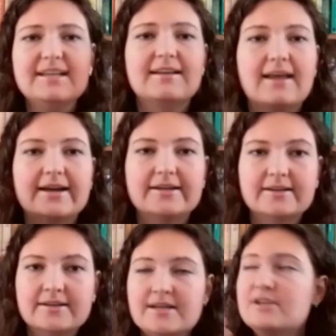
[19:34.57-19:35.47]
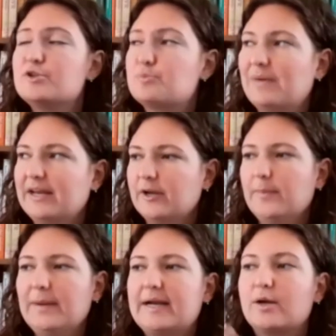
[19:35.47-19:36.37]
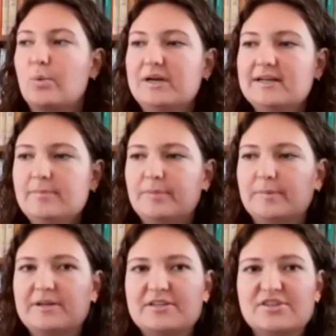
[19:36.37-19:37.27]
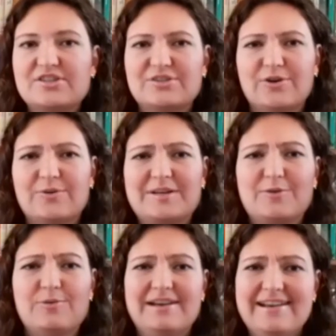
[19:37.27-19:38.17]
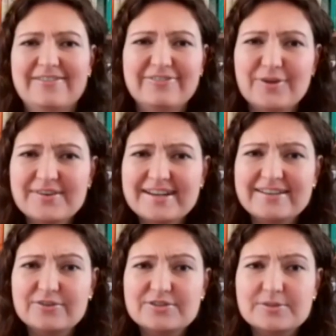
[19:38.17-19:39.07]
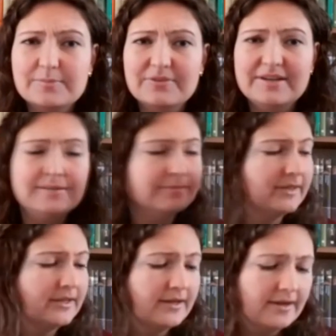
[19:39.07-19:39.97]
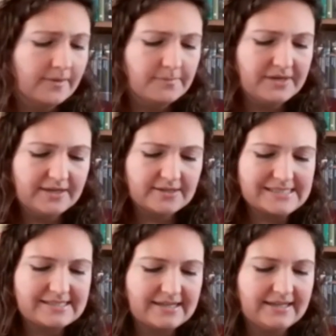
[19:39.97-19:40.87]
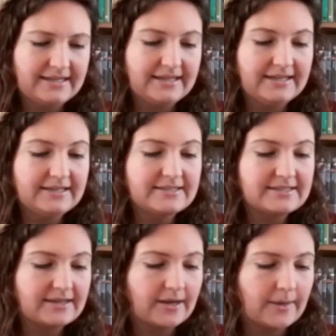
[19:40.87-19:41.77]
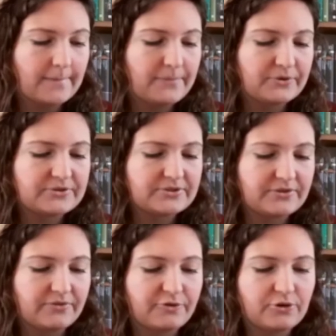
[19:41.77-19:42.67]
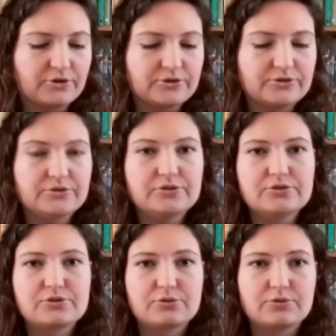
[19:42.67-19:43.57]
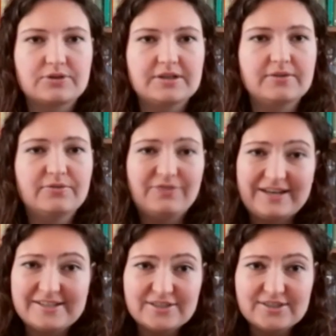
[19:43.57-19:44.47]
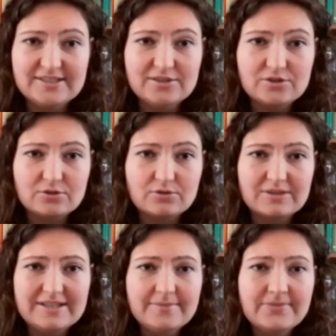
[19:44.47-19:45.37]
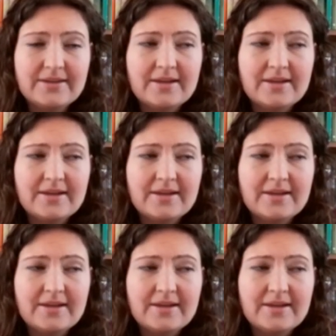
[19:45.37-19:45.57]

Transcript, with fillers: like sped up and quickly published so it could lift on that or something because it is a person of color story, fantasy story,